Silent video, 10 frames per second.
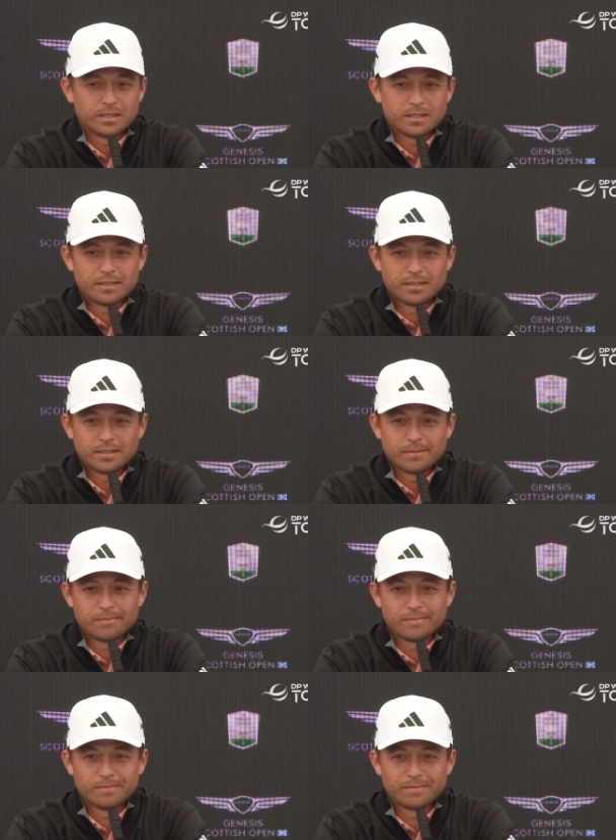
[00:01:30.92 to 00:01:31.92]
Uh,
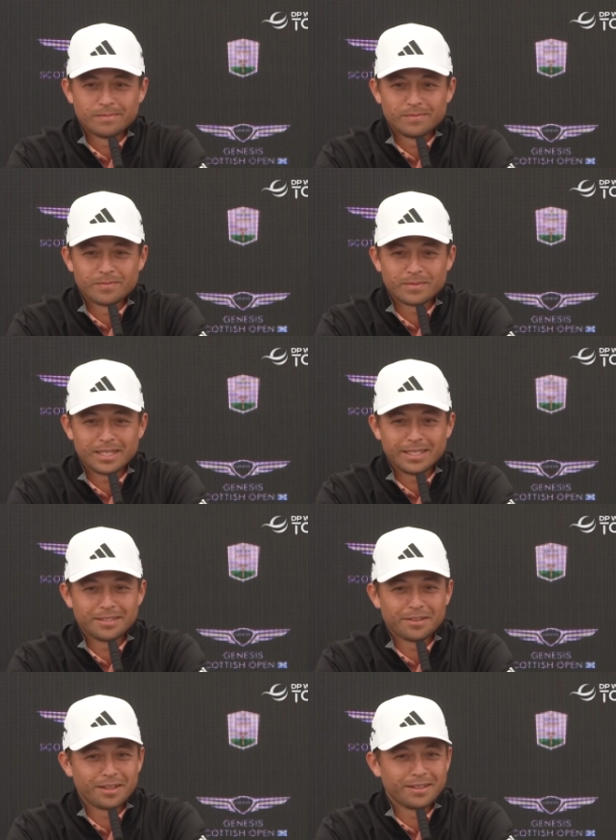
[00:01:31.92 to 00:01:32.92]
I like
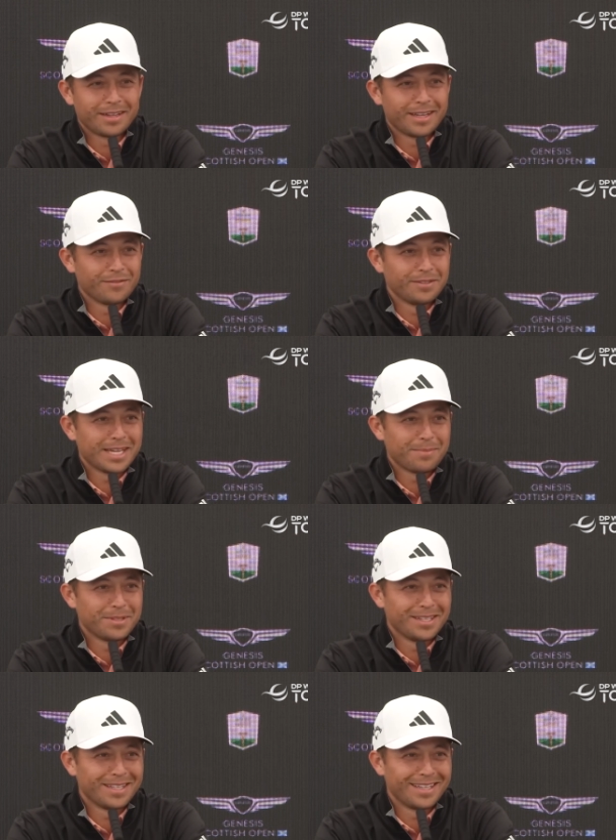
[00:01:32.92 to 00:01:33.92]
to think that I haven't tapped
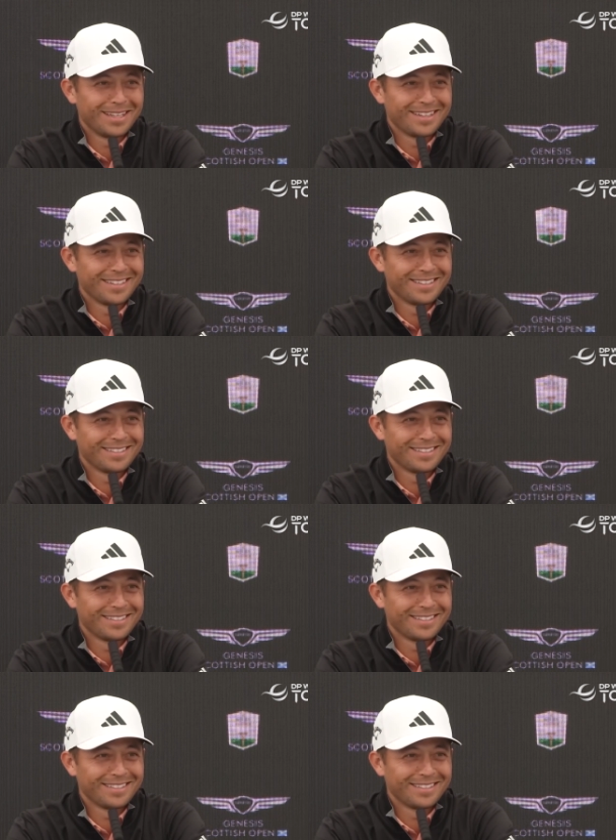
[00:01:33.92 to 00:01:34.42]
into that yet.